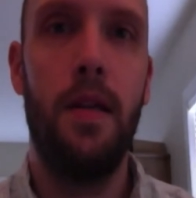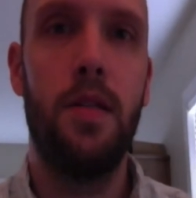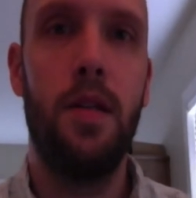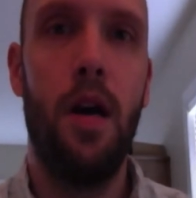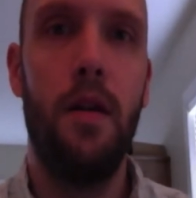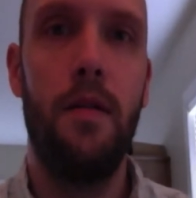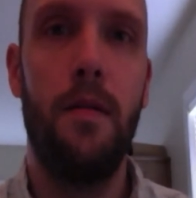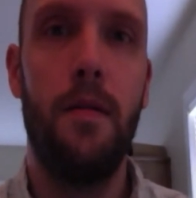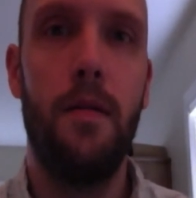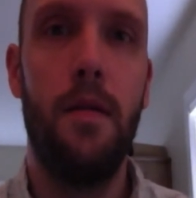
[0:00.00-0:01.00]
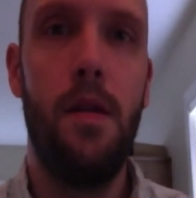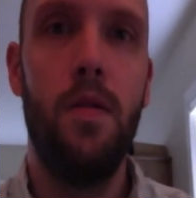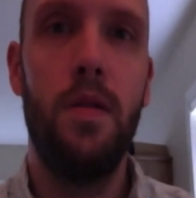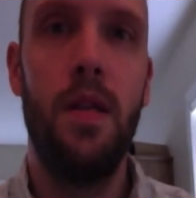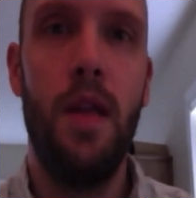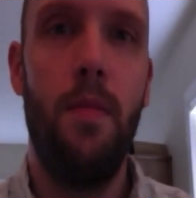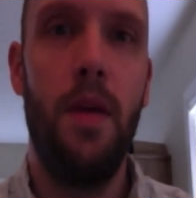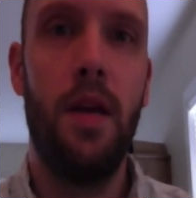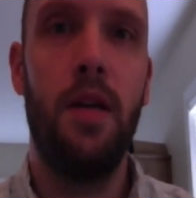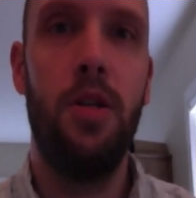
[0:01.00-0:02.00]
start using them
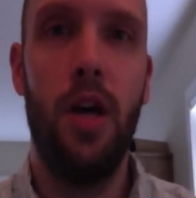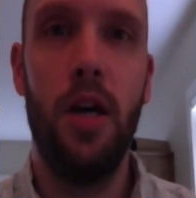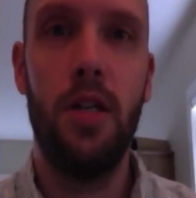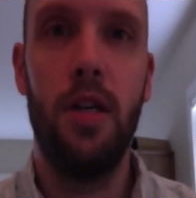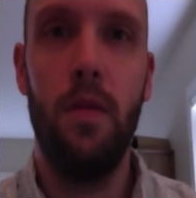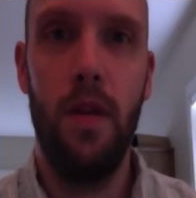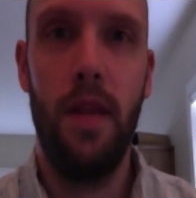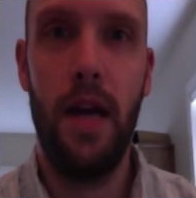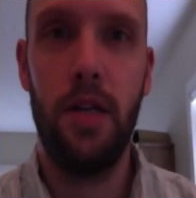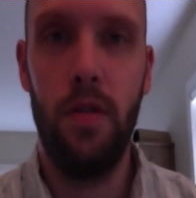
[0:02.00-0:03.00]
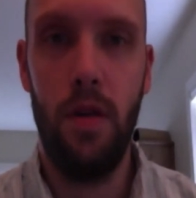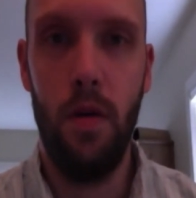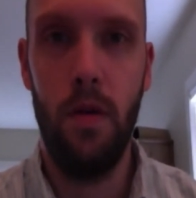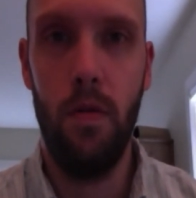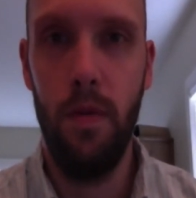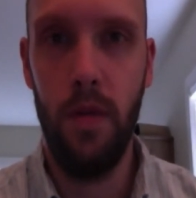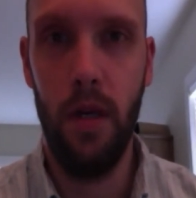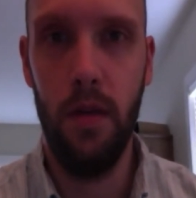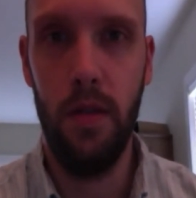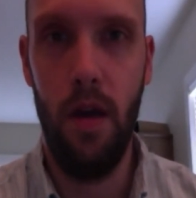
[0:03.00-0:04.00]
in conjunction with actually going to the website
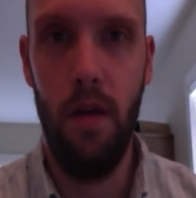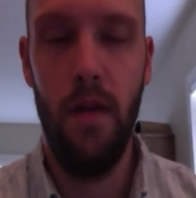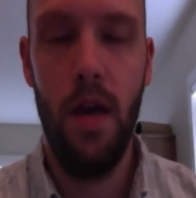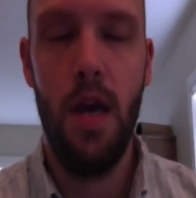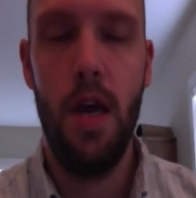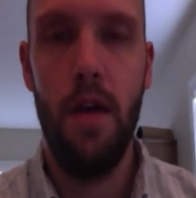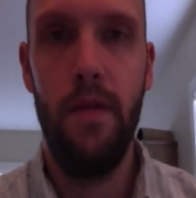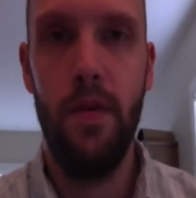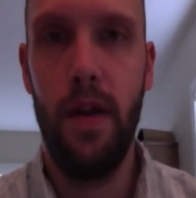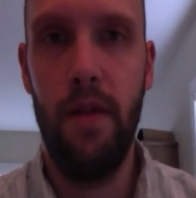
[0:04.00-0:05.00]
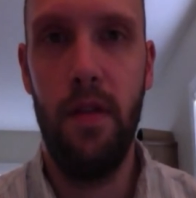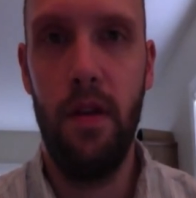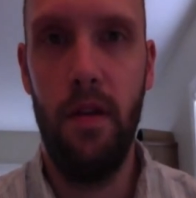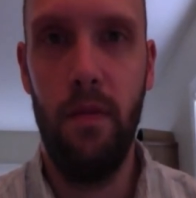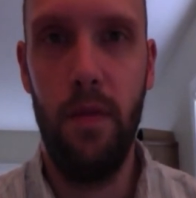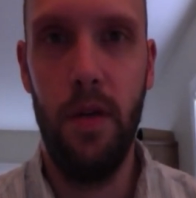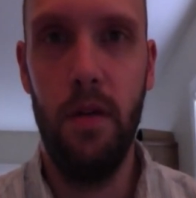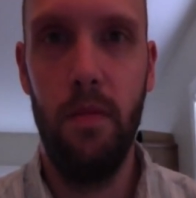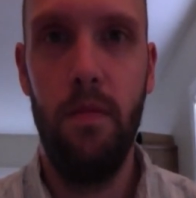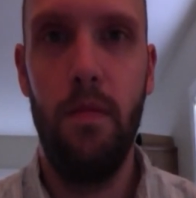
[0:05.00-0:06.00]
yourself viewing everything from
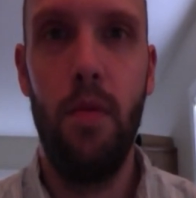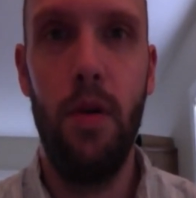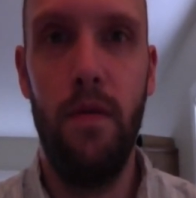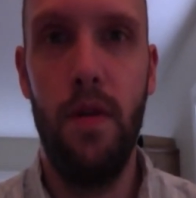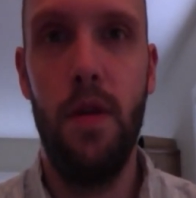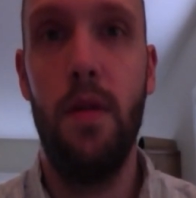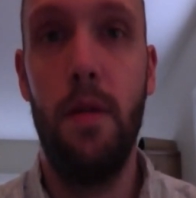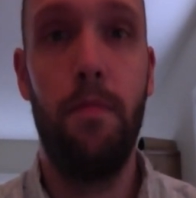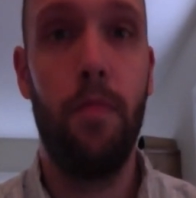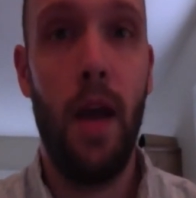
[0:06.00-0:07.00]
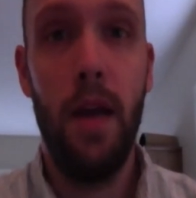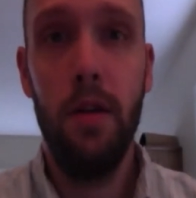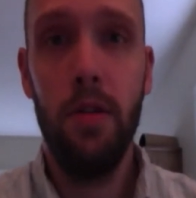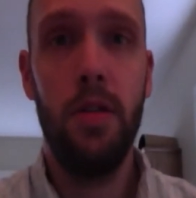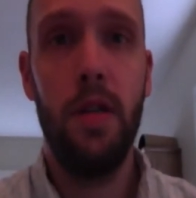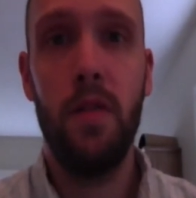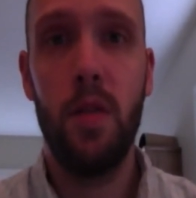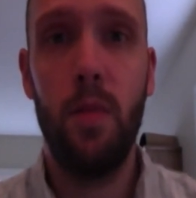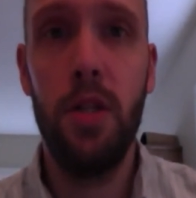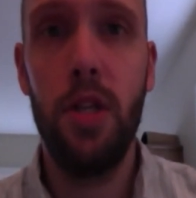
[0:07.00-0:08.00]
your point of view. And I usually just have a
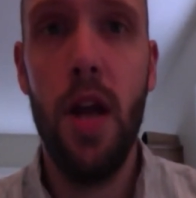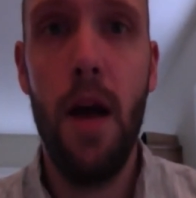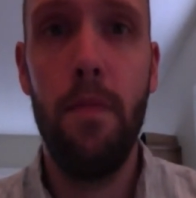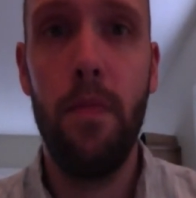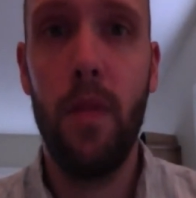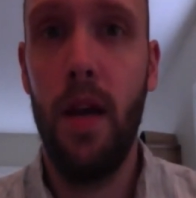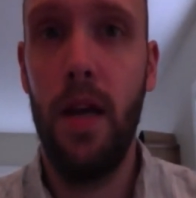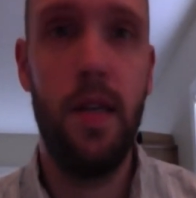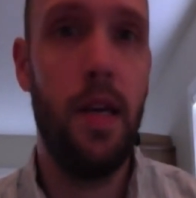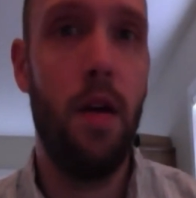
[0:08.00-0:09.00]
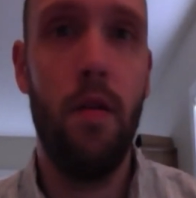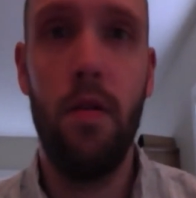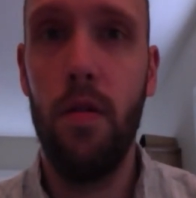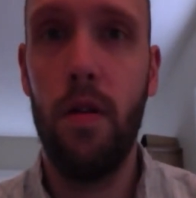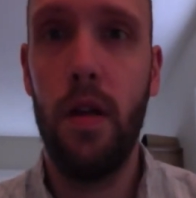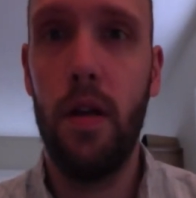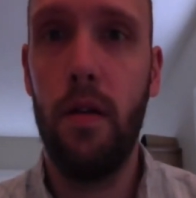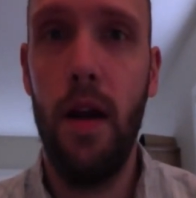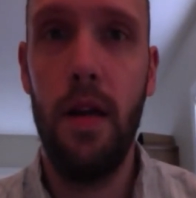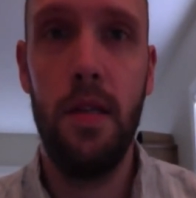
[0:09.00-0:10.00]
spreadsheet up, and as I go through, click
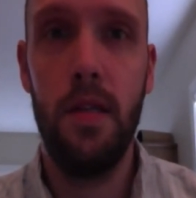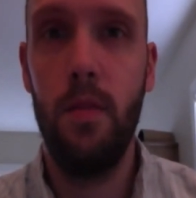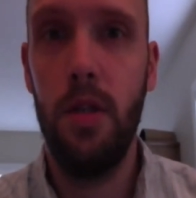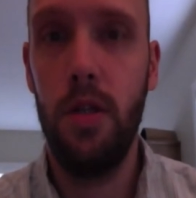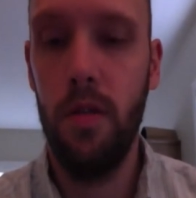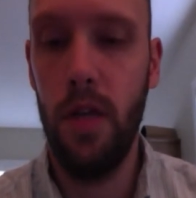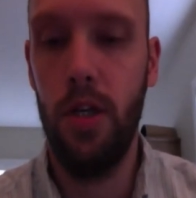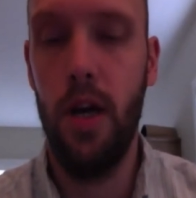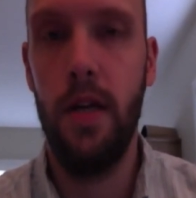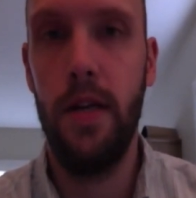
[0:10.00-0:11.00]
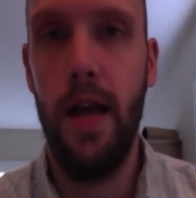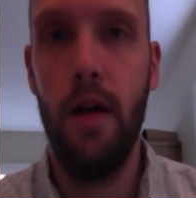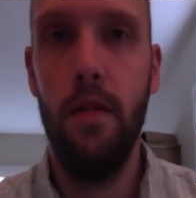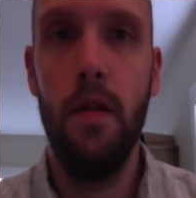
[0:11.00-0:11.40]
around, I see some issues, I jot it down.